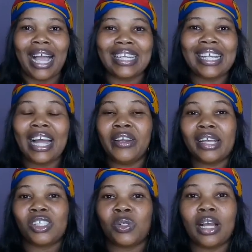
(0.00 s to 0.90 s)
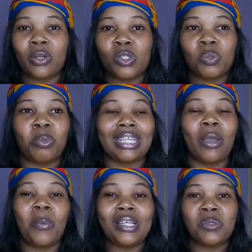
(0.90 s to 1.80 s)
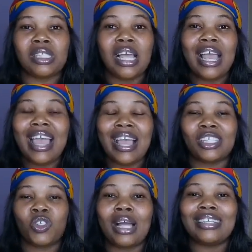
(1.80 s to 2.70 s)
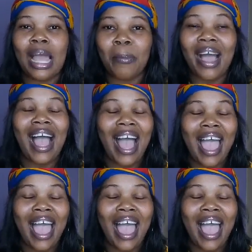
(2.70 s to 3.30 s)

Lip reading: I didn't carry extra clothes, but I went with extra diaper.